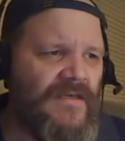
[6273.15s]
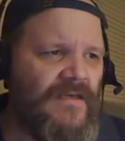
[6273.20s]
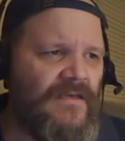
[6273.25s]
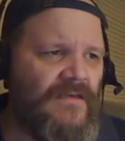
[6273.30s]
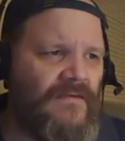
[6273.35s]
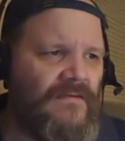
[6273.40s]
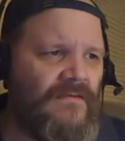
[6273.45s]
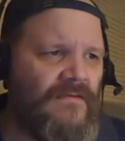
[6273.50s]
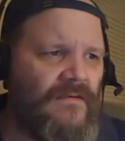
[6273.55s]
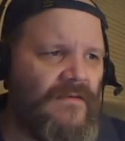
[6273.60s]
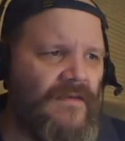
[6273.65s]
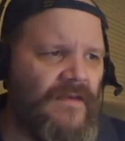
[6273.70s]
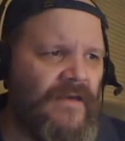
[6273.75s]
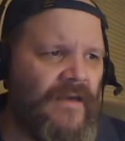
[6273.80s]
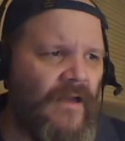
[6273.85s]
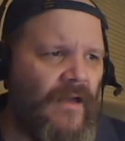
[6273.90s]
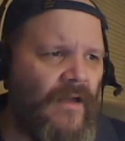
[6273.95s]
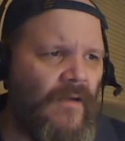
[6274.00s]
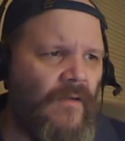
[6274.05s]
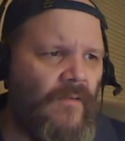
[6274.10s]
it,
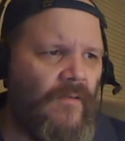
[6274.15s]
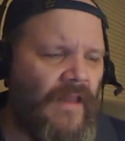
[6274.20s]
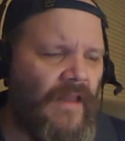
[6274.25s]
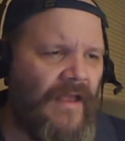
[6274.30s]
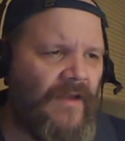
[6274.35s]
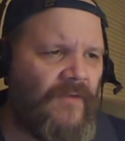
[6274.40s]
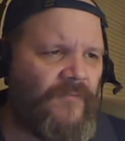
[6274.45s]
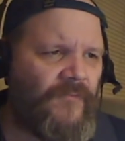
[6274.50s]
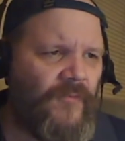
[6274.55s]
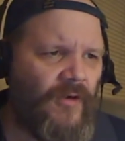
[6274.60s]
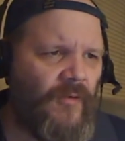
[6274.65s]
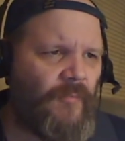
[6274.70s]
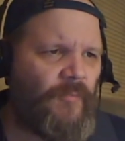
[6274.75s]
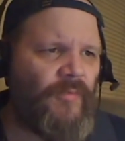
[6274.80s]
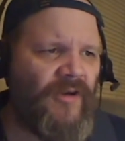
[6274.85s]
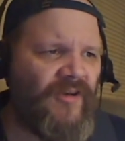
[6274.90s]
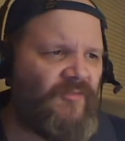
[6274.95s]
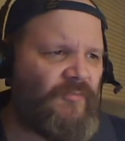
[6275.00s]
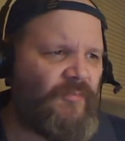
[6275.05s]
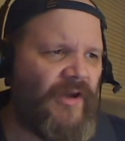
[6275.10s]
like for a
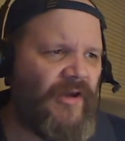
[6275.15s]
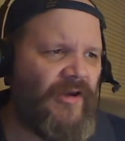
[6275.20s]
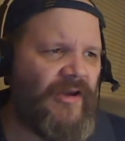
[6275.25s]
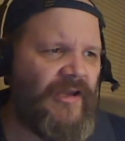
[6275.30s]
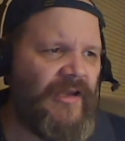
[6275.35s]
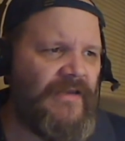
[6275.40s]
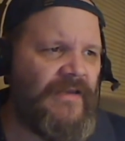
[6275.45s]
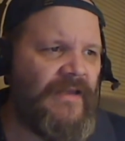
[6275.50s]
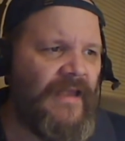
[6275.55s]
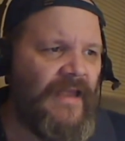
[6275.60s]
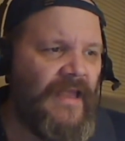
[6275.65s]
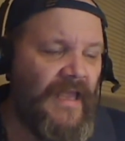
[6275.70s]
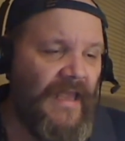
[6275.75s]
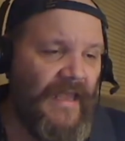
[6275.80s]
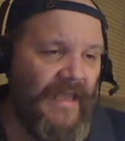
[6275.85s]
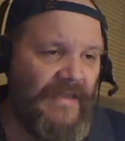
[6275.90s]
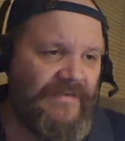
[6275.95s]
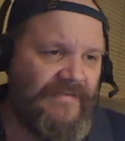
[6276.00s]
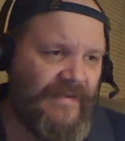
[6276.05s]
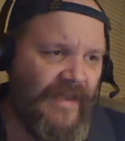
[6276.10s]
brief period,
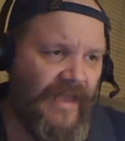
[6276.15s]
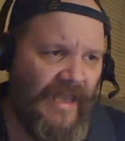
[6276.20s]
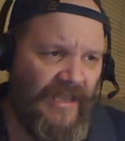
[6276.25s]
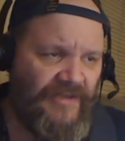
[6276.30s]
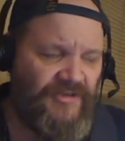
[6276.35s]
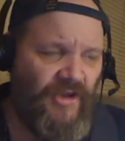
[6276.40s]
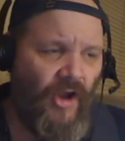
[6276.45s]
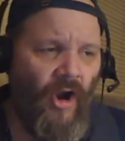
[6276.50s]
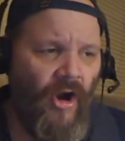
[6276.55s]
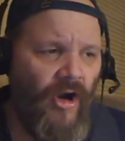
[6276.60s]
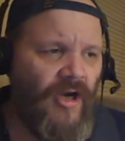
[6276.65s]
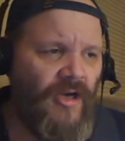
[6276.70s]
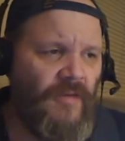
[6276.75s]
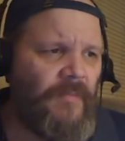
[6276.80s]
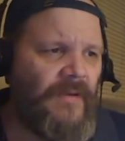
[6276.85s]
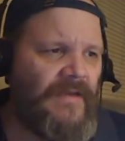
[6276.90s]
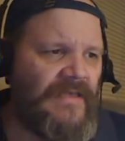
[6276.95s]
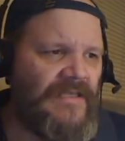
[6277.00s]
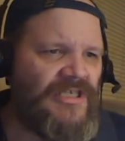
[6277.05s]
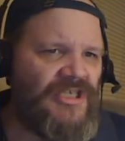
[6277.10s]
it's
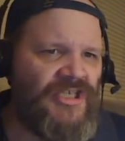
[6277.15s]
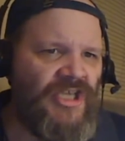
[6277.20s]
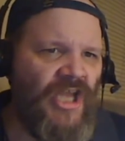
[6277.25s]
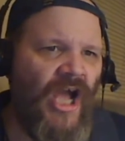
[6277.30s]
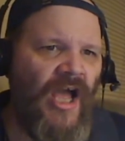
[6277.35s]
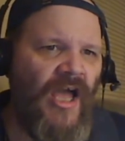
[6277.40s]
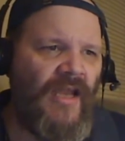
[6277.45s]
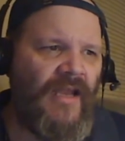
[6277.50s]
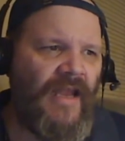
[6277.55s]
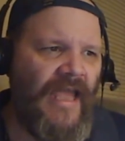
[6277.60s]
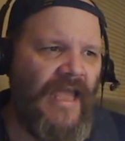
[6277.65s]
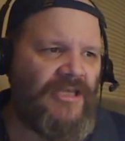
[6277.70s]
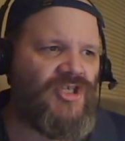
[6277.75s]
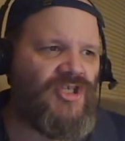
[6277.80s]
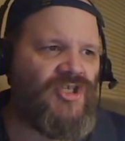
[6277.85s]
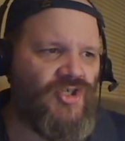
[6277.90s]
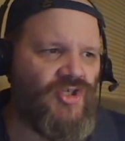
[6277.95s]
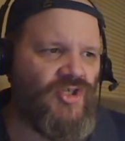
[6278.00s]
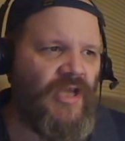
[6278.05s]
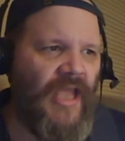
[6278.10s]
hard, but it's not
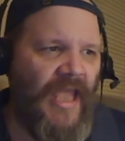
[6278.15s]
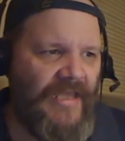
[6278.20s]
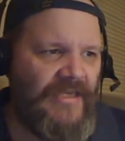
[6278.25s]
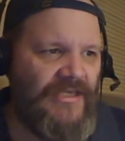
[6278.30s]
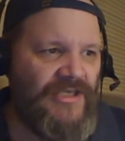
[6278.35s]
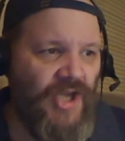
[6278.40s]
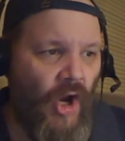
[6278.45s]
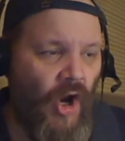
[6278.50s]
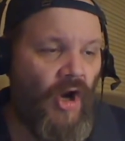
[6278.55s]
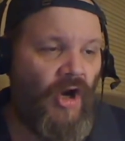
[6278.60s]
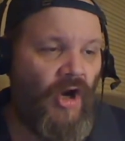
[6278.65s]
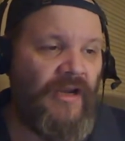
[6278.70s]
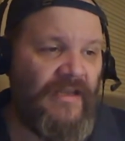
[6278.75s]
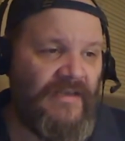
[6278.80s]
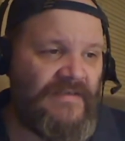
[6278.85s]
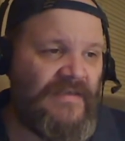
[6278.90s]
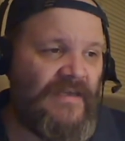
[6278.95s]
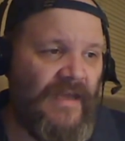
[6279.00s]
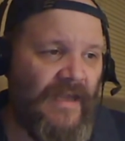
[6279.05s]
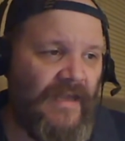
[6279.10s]
as hard
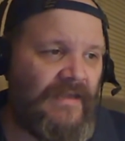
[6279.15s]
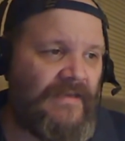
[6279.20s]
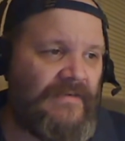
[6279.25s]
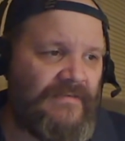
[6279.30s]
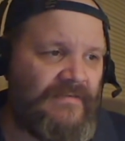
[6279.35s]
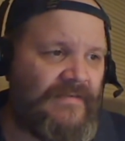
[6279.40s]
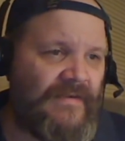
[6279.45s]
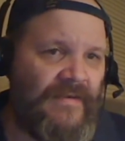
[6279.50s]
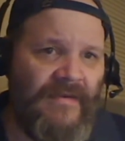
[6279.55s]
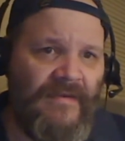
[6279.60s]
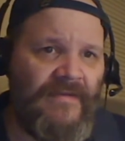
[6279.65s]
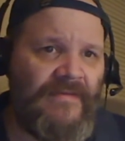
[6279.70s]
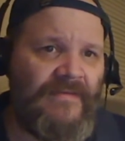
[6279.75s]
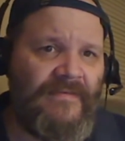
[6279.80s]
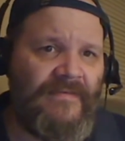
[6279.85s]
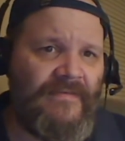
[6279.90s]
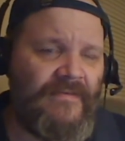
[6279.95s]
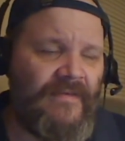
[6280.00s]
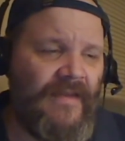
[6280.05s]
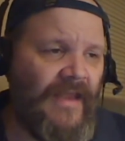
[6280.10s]
as it
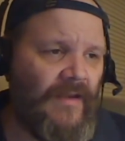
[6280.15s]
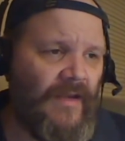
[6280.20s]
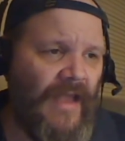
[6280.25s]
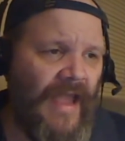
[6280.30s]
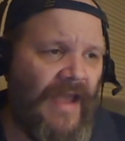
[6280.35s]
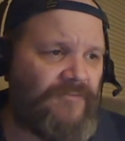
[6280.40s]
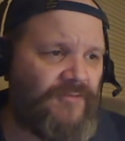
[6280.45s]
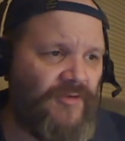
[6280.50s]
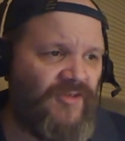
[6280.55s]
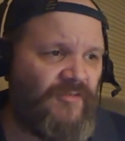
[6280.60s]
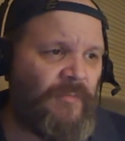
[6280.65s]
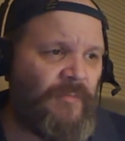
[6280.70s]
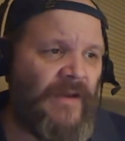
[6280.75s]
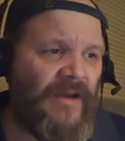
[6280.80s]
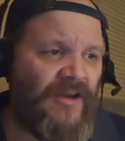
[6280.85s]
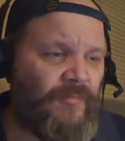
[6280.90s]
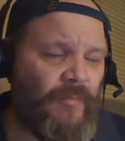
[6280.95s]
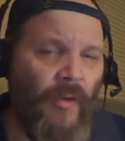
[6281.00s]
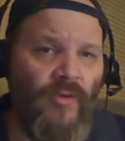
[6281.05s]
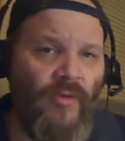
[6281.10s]
is like after it's been
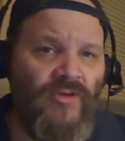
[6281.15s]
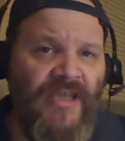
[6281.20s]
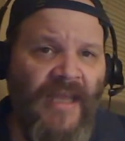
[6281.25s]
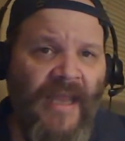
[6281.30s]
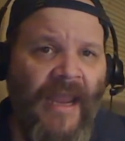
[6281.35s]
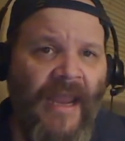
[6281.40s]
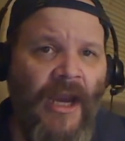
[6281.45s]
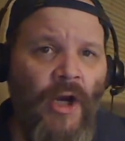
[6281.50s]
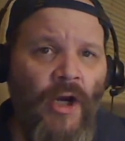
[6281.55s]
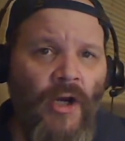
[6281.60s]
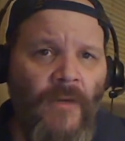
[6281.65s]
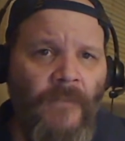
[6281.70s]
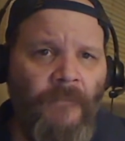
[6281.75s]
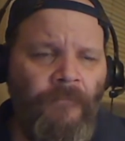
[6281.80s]
exposed to air.